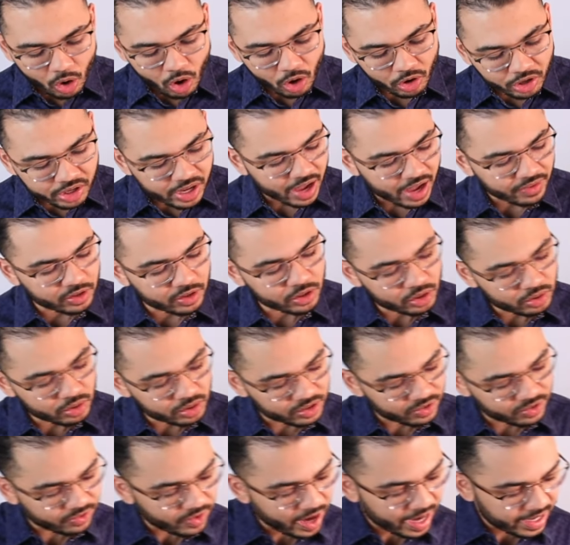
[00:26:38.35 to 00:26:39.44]
All you have to do
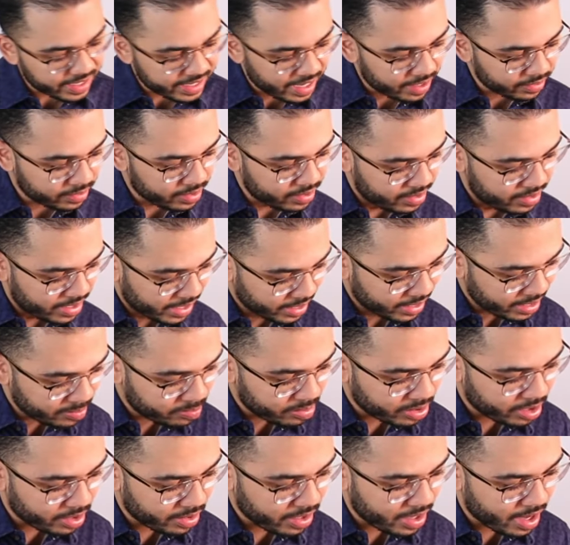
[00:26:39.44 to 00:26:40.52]
is find out the daily
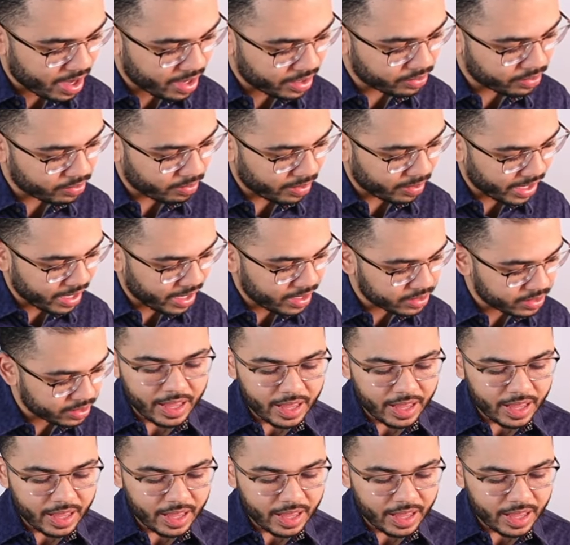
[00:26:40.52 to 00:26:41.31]
periodic rate,